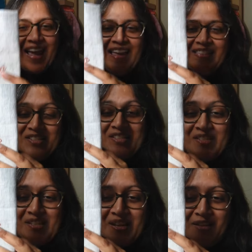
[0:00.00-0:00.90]
And this
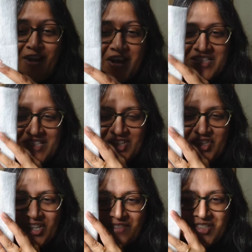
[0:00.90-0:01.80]
is the advice that
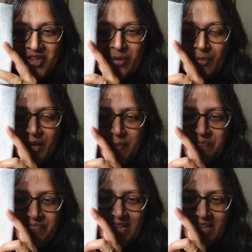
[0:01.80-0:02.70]
she gives her. But
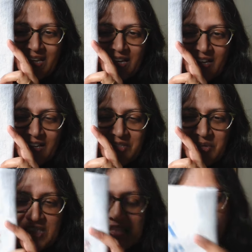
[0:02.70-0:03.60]

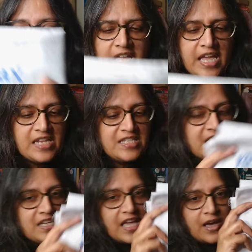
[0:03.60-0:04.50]
so this is on an
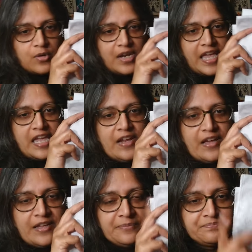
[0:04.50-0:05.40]
18 count
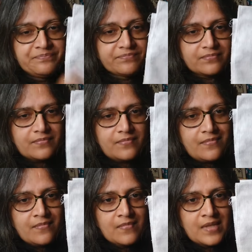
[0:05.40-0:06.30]
Ada.
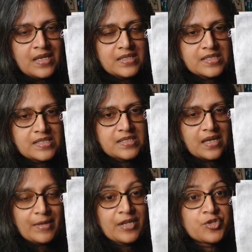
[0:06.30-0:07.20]

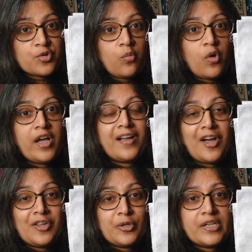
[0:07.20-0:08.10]
I'm not sure what
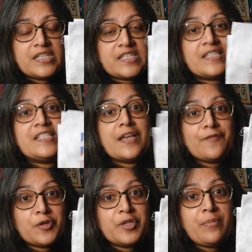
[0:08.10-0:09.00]
color it is. It's
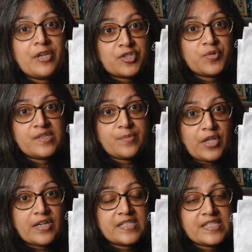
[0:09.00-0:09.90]
definitely Picture This
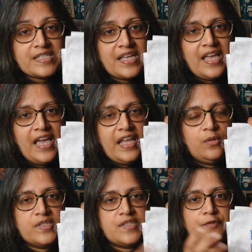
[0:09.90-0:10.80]
Plus. And
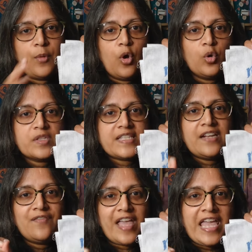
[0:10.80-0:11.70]
it was from a whole
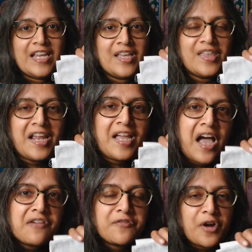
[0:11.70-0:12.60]
set of Ada that I
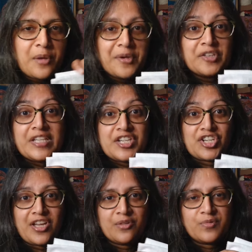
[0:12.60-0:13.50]
got from
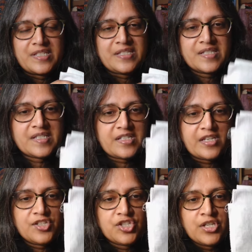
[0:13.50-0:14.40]
Alicia,
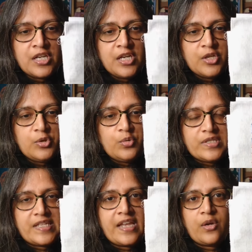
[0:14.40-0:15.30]
resiststitch,
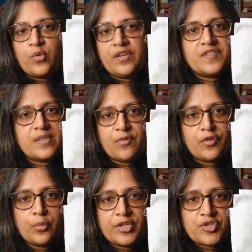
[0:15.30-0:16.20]
who's getting rid of some of
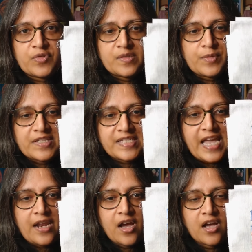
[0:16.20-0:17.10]
her Picture This Plus
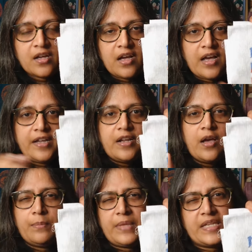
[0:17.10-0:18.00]
Ada
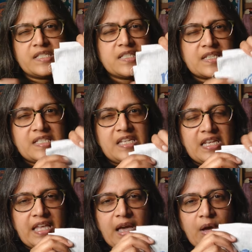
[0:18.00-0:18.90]
on like
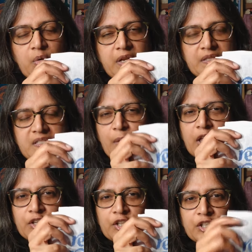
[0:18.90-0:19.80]
16 count and
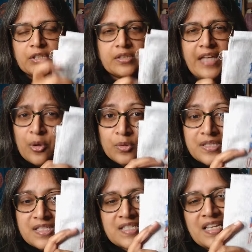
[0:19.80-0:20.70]
smaller
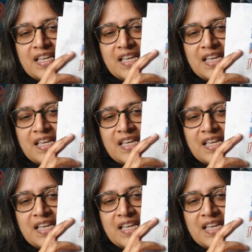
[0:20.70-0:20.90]
counts.